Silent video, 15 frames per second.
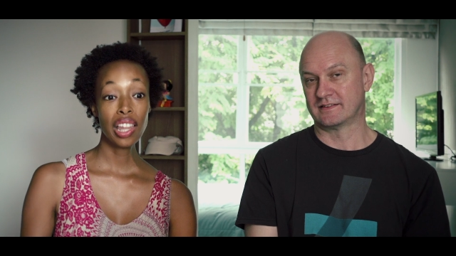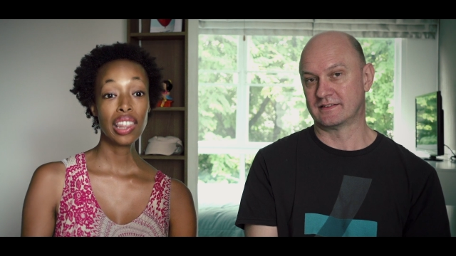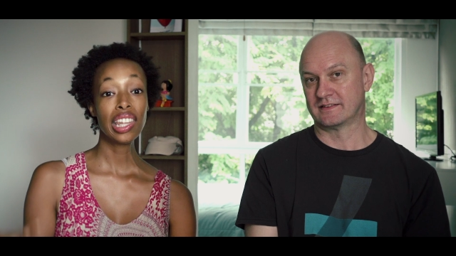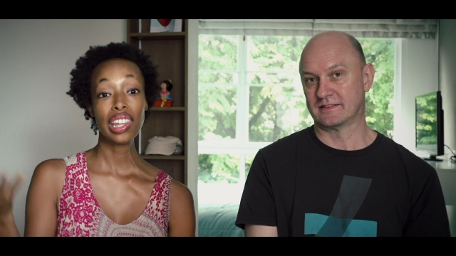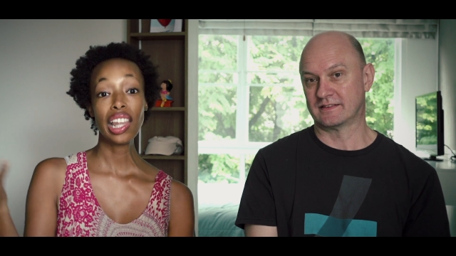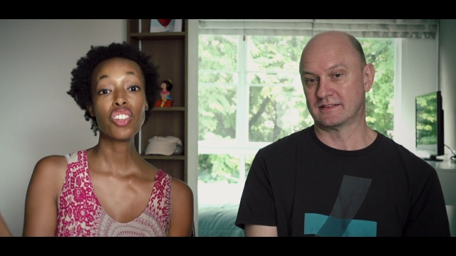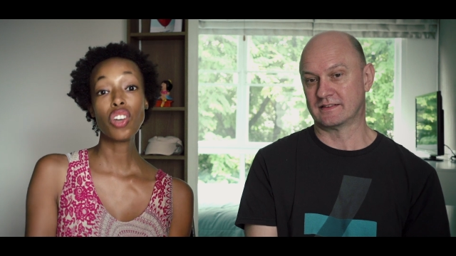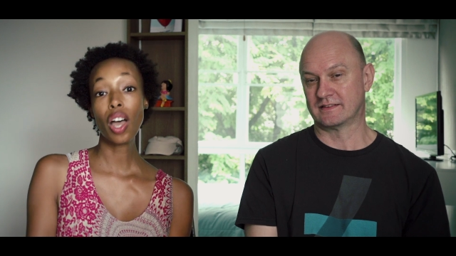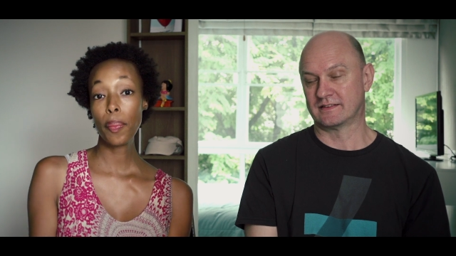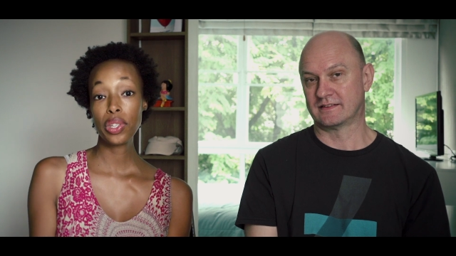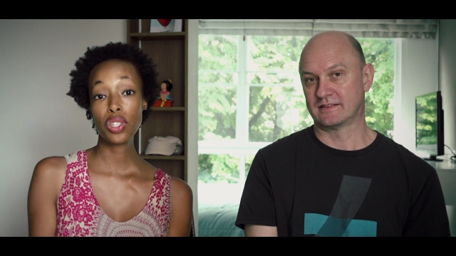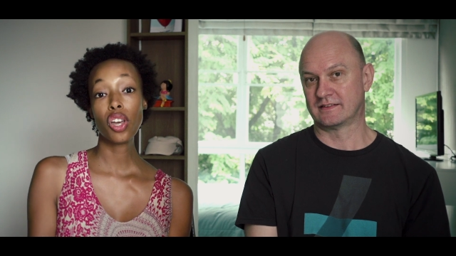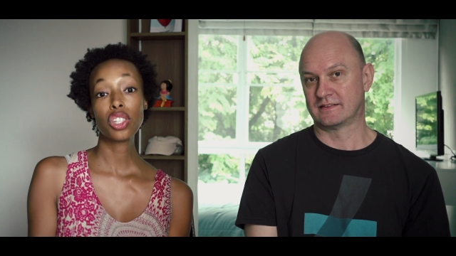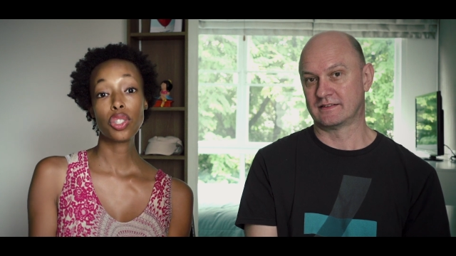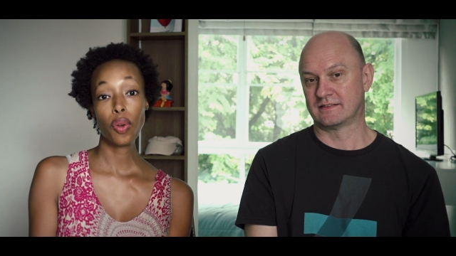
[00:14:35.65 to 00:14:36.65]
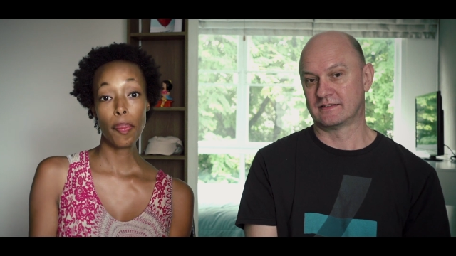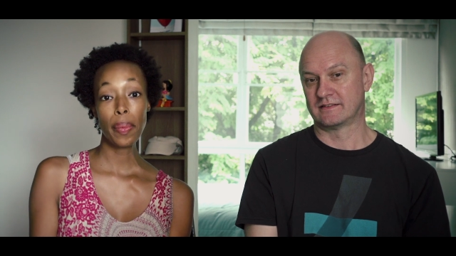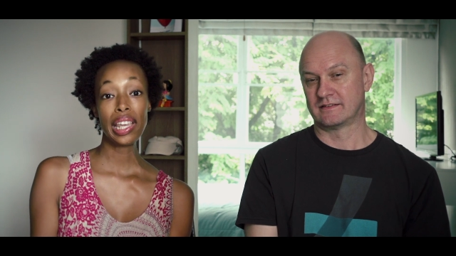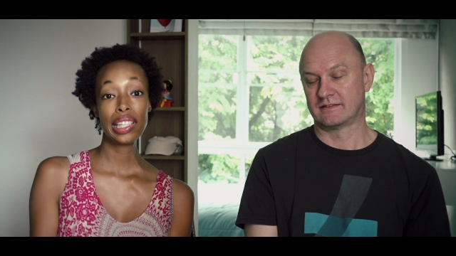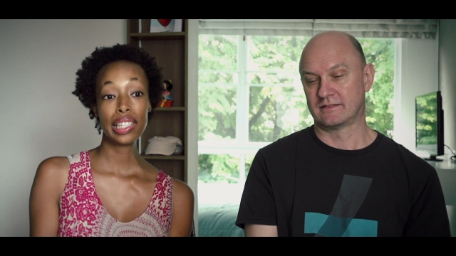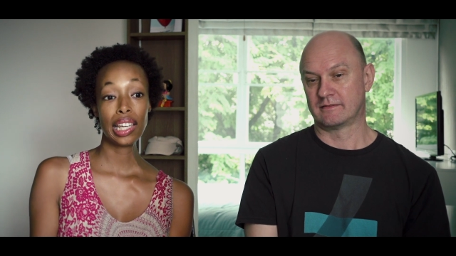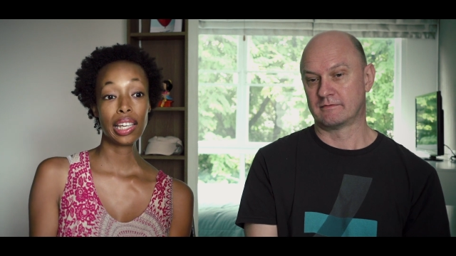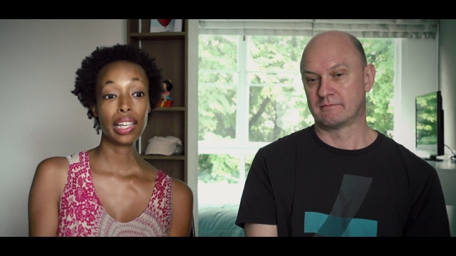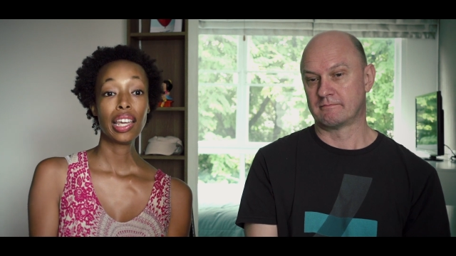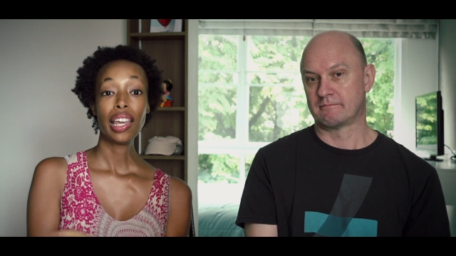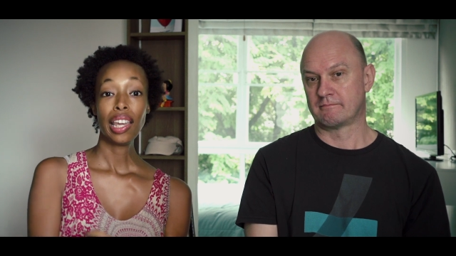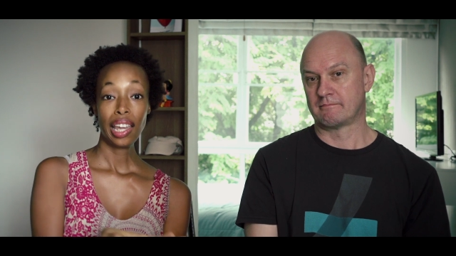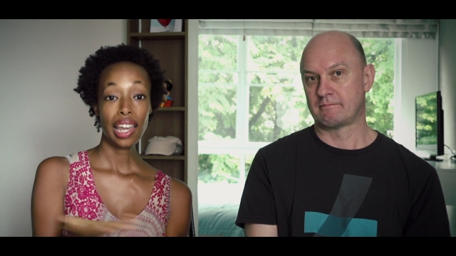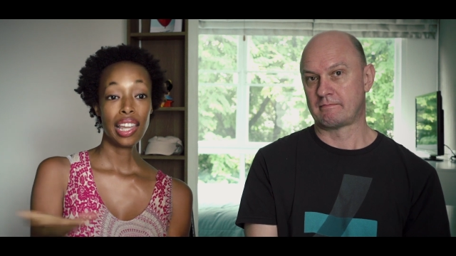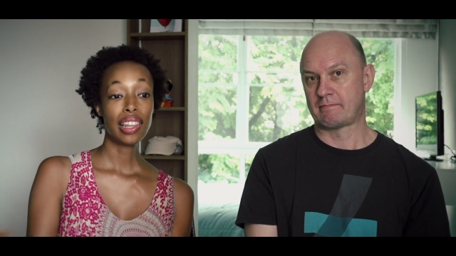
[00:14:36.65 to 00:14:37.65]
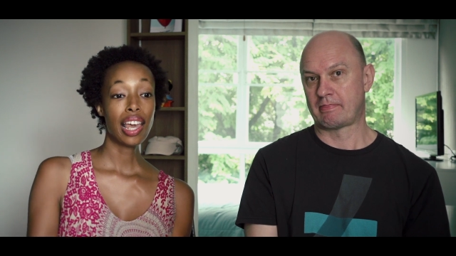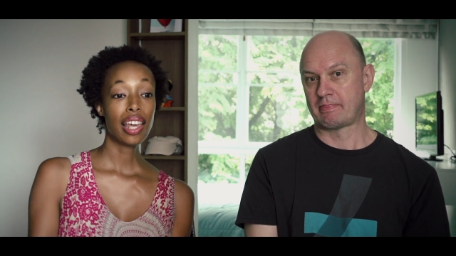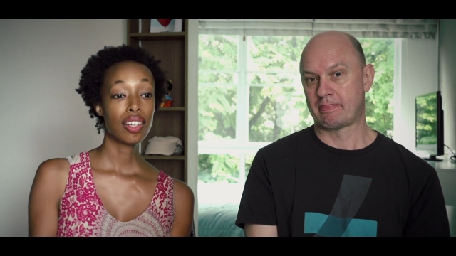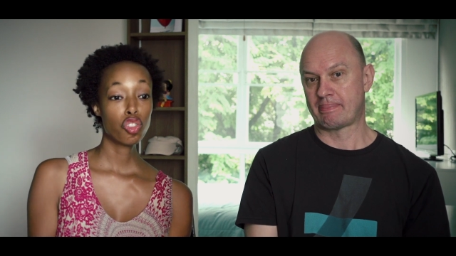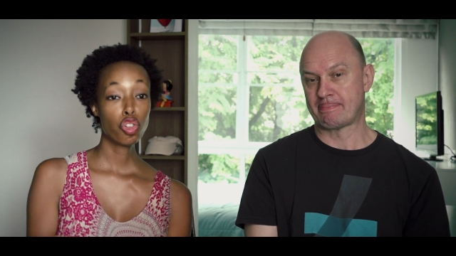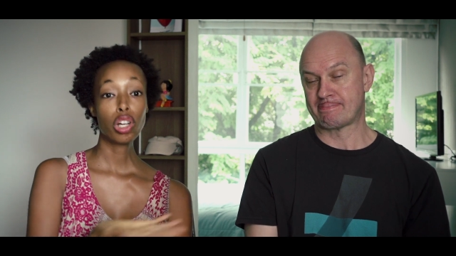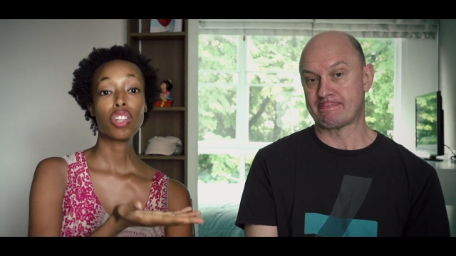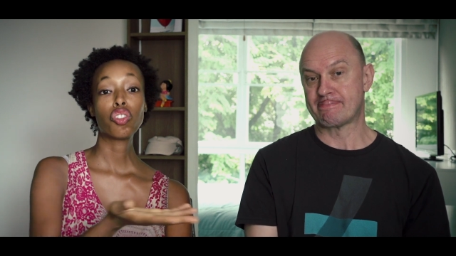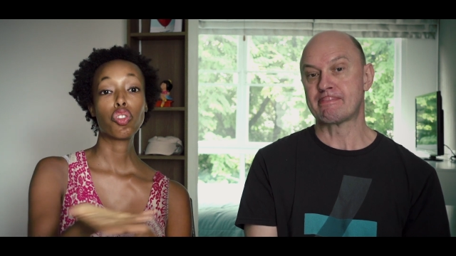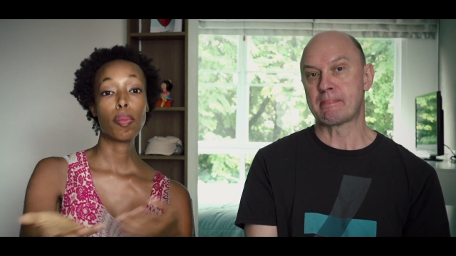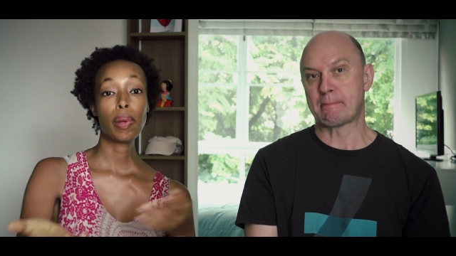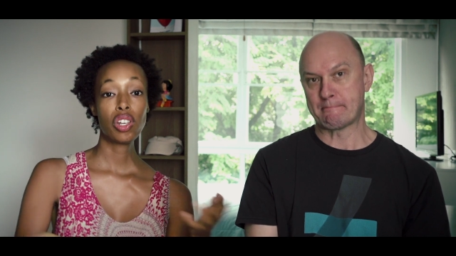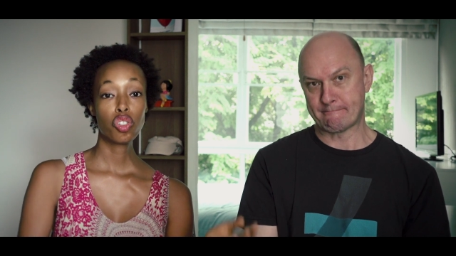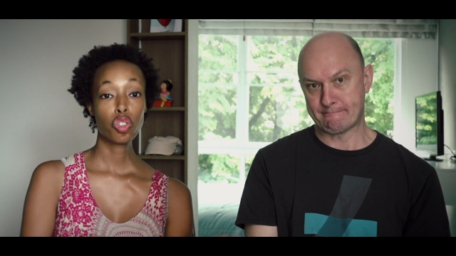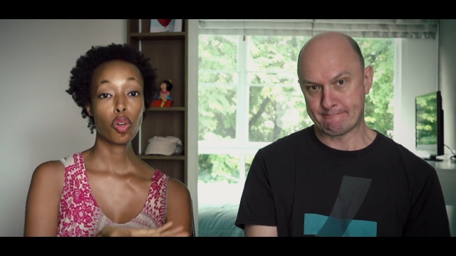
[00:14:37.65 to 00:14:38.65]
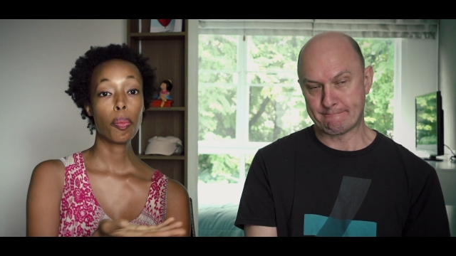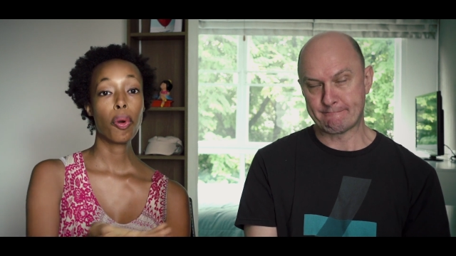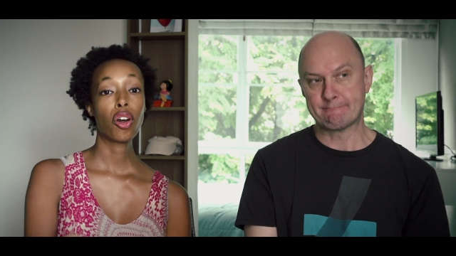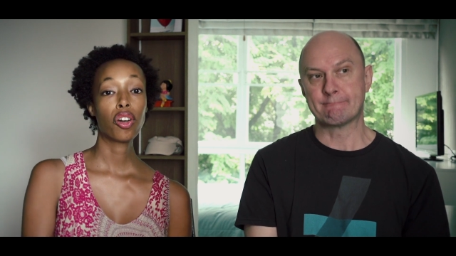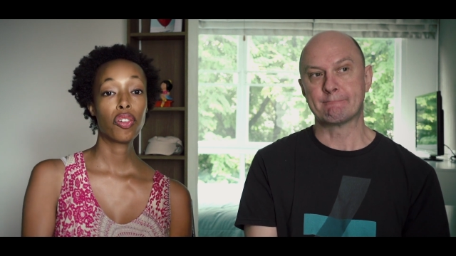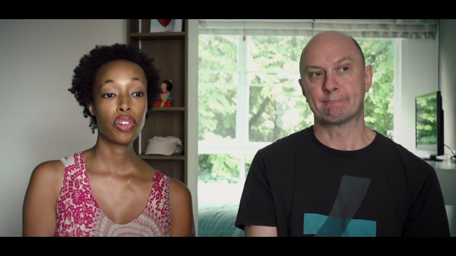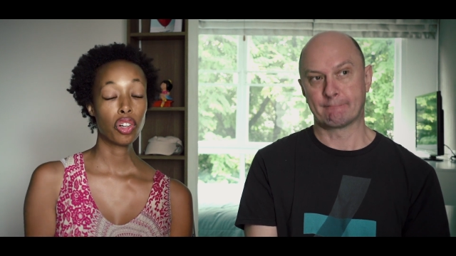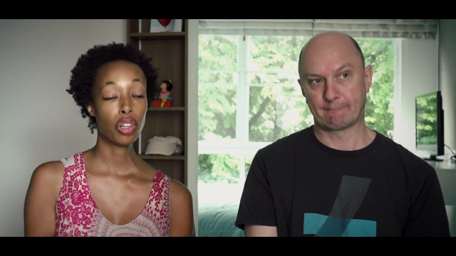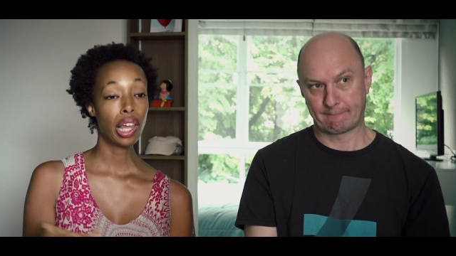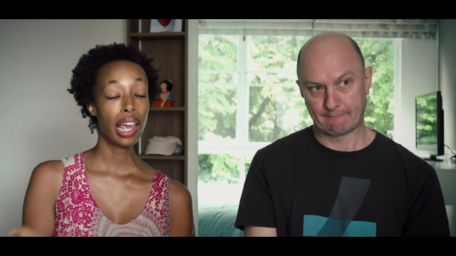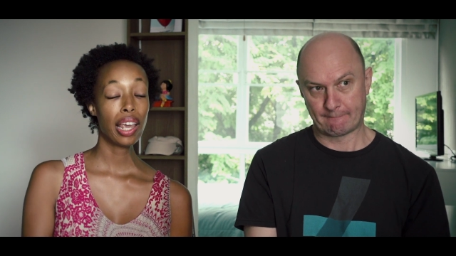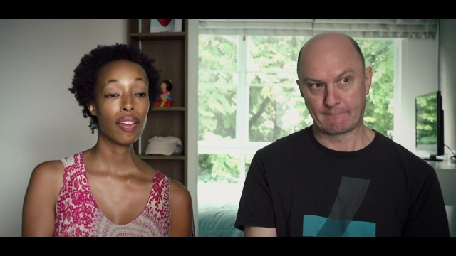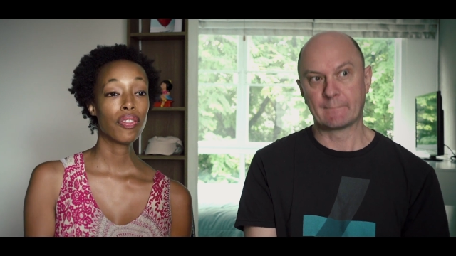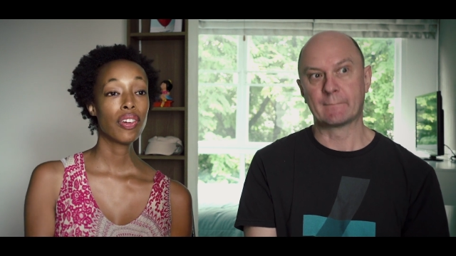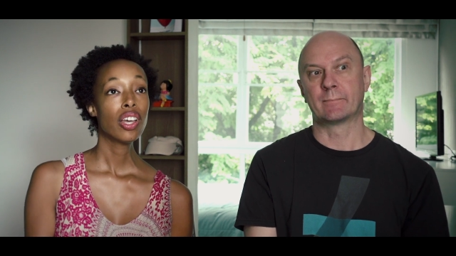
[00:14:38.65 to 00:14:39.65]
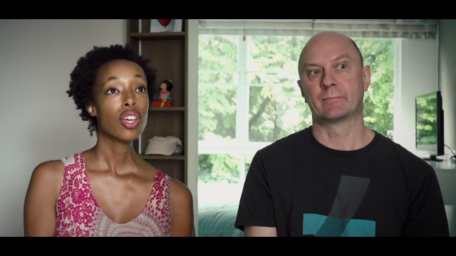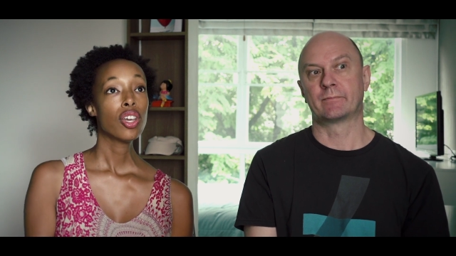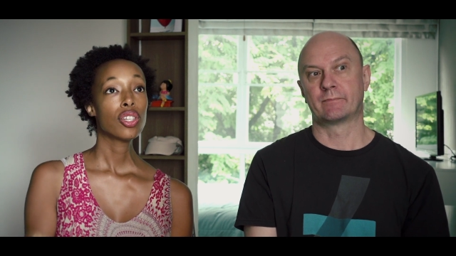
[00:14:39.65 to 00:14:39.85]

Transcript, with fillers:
Speaker 1: And then that job is also amazing in that transformational part of your life.